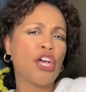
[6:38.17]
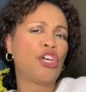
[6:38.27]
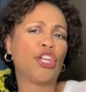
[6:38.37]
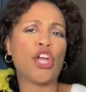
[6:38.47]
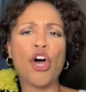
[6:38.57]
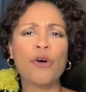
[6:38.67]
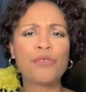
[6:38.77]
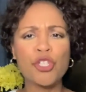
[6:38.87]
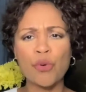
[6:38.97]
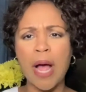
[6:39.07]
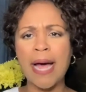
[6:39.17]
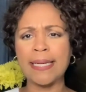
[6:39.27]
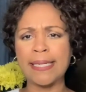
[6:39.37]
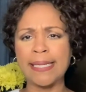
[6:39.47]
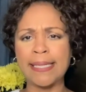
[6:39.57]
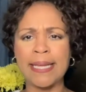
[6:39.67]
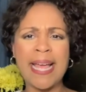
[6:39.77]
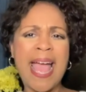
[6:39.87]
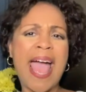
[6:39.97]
globe-trotting